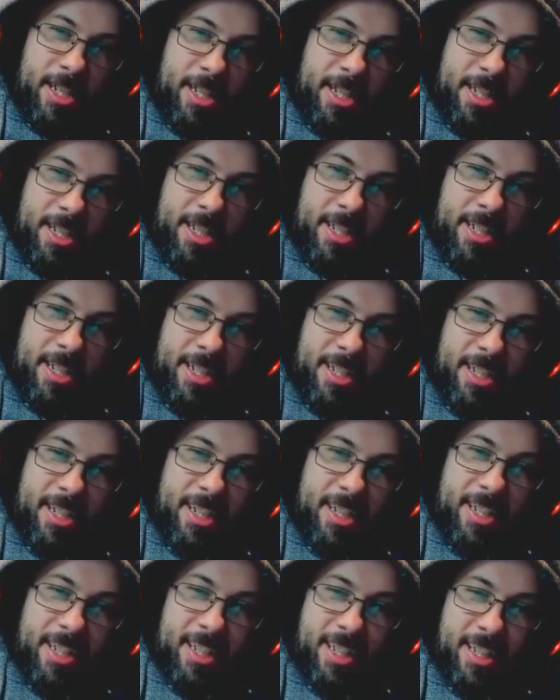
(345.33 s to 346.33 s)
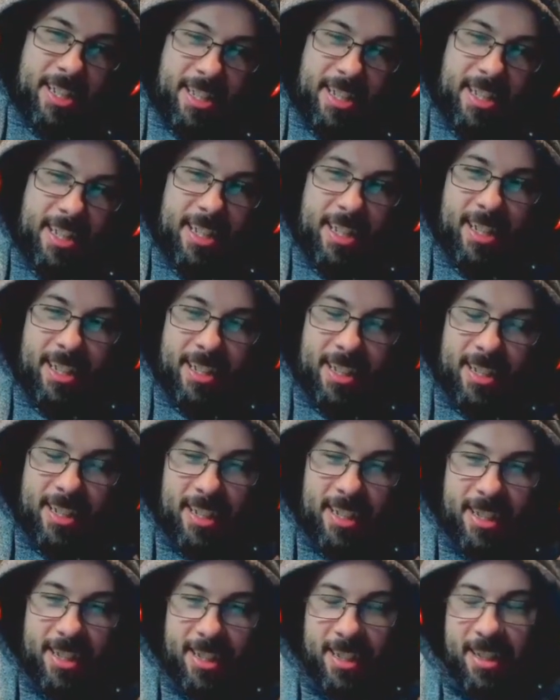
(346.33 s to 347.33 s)
And today,
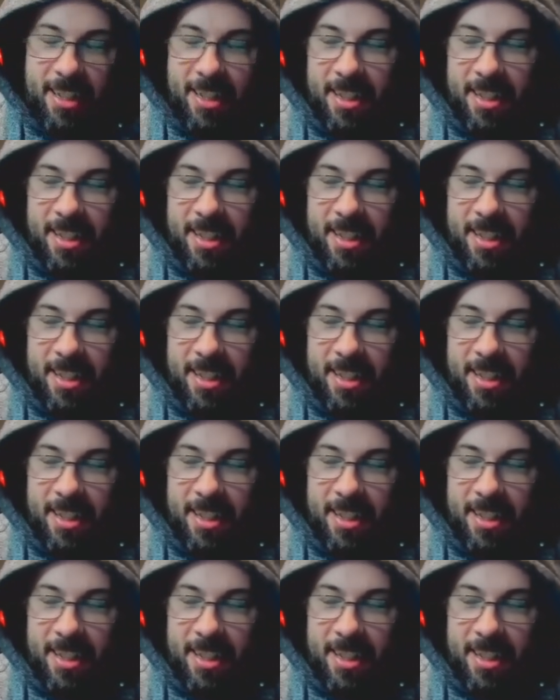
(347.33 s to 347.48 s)
we have a